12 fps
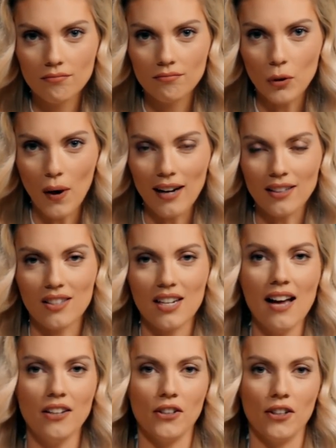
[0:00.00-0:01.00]
you act as an
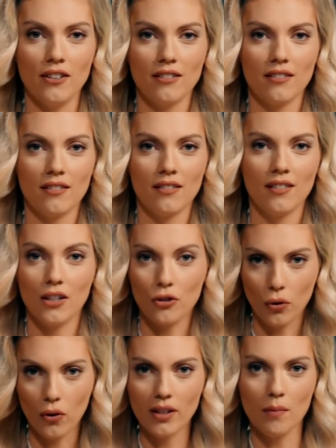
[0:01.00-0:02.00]
editor,
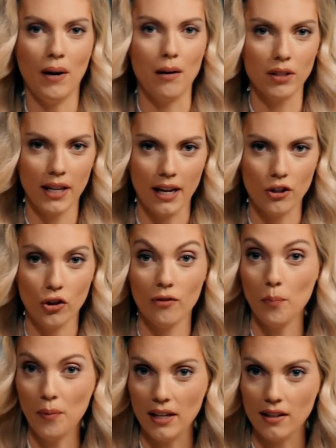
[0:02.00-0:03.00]
controlling the publication of
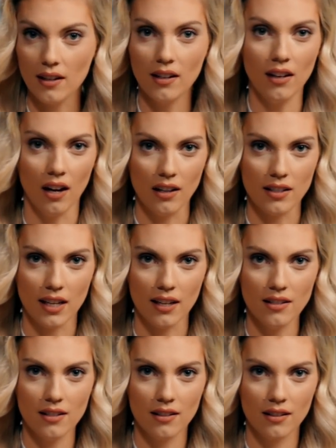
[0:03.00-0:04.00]
opinion and
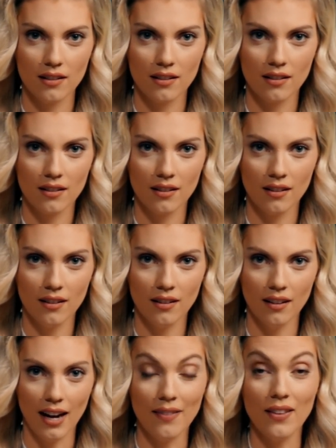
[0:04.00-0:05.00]
content,
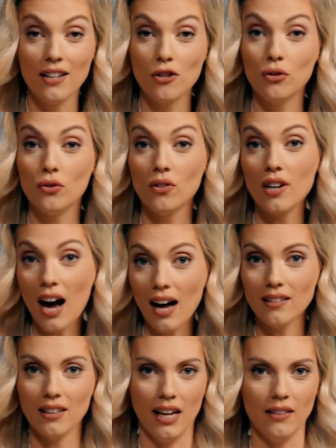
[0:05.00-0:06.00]
and then you do
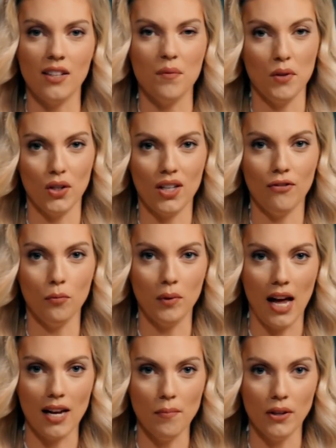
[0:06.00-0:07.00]
not get the immunity from
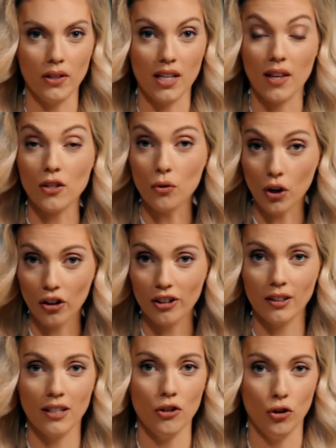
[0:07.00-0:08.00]
liability that you
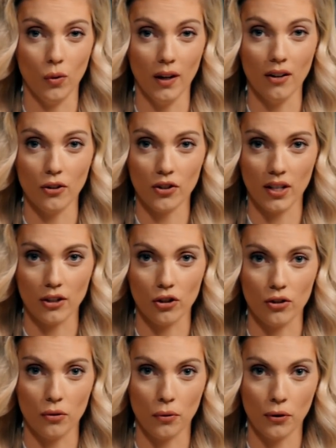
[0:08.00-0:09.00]
currently enjoy under Section
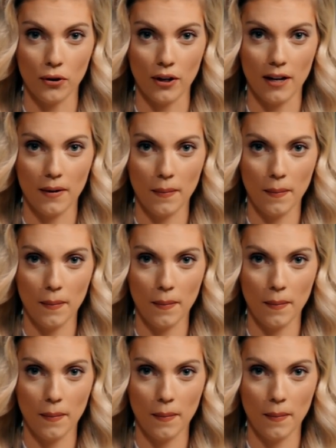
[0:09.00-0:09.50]
two thirty.